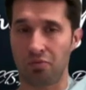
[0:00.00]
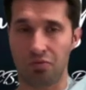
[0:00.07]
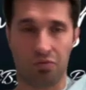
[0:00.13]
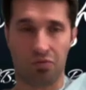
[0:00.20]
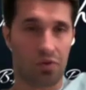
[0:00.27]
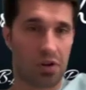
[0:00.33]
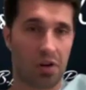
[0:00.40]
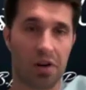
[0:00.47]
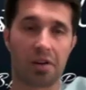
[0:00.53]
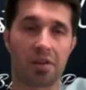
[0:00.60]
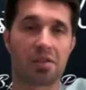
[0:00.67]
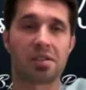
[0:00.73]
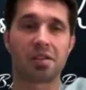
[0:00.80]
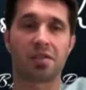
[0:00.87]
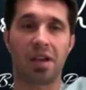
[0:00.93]

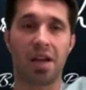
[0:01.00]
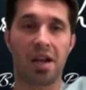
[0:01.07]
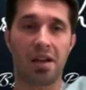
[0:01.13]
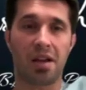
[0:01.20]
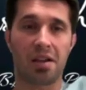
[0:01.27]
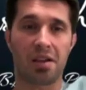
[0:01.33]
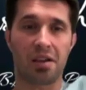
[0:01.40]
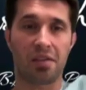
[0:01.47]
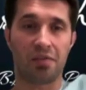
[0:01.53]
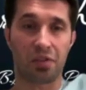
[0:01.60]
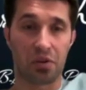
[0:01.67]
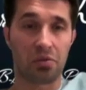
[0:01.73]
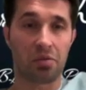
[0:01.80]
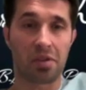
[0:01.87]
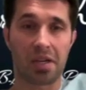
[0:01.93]
Regardless of that, if
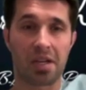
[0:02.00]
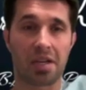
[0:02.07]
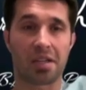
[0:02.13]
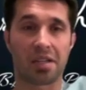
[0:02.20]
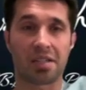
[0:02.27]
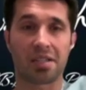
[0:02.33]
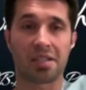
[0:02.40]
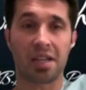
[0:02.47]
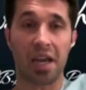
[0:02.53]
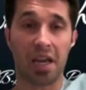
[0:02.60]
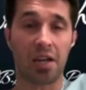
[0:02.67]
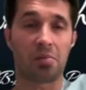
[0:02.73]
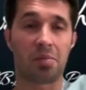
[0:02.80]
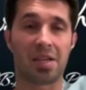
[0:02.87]
you think Tatum